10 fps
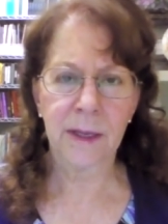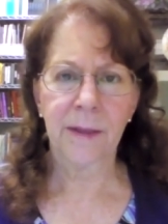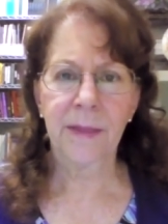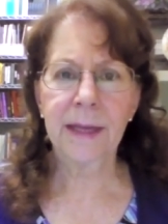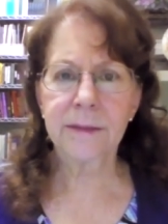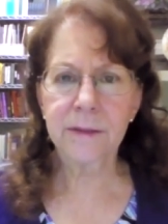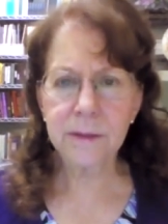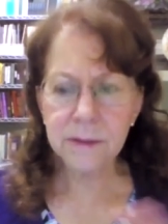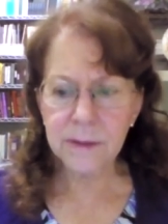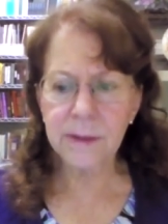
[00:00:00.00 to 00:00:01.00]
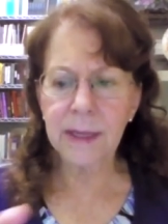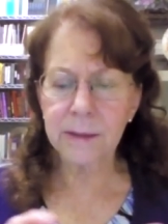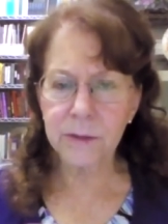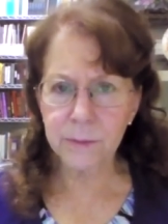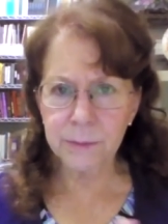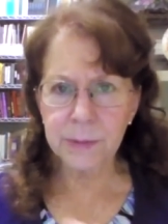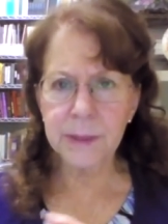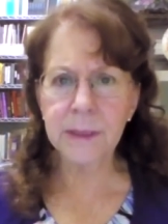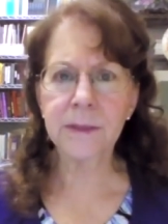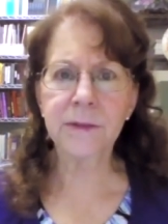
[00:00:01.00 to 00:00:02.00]
That that
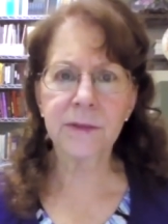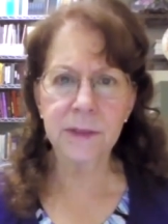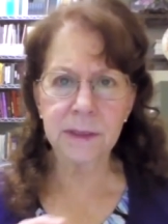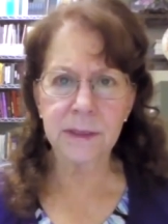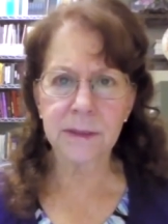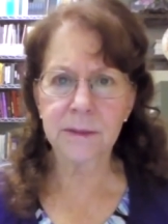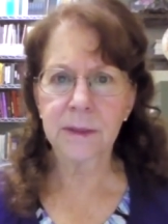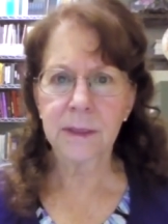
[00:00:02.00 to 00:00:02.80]
builds the